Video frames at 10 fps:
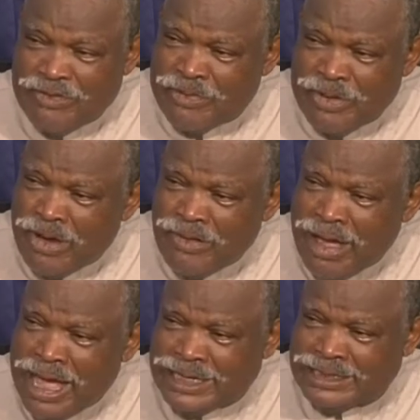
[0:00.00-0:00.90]
will be all
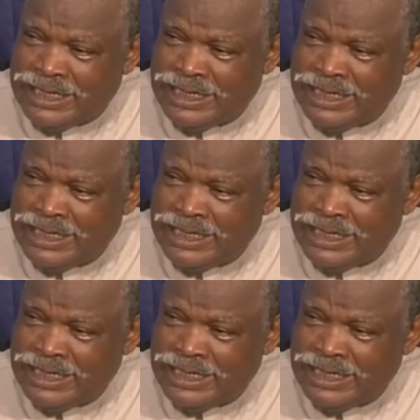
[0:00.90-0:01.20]
right.